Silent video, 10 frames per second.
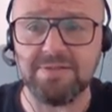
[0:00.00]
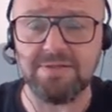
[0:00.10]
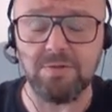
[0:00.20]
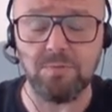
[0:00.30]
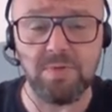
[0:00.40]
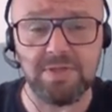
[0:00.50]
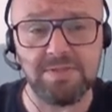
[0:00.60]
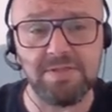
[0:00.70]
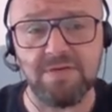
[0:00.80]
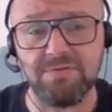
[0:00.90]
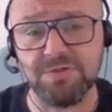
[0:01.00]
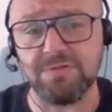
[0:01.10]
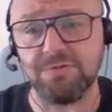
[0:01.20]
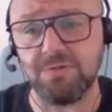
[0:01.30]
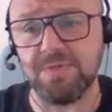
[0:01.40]
what is the average
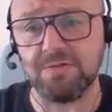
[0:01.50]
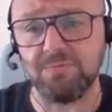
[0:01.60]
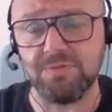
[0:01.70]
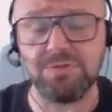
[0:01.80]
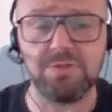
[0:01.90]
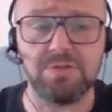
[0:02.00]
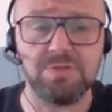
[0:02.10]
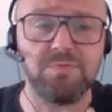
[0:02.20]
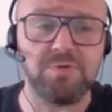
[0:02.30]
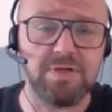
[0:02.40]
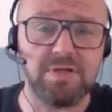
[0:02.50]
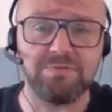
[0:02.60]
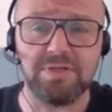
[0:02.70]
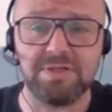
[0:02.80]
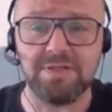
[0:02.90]
customer acquisition cost for a health
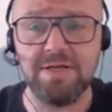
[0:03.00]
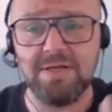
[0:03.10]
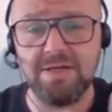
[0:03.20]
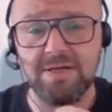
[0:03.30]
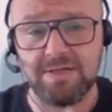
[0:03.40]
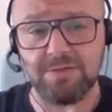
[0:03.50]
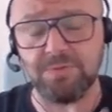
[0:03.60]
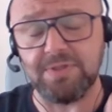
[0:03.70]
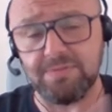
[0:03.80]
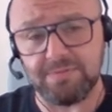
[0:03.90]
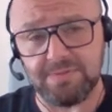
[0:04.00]
tech hardware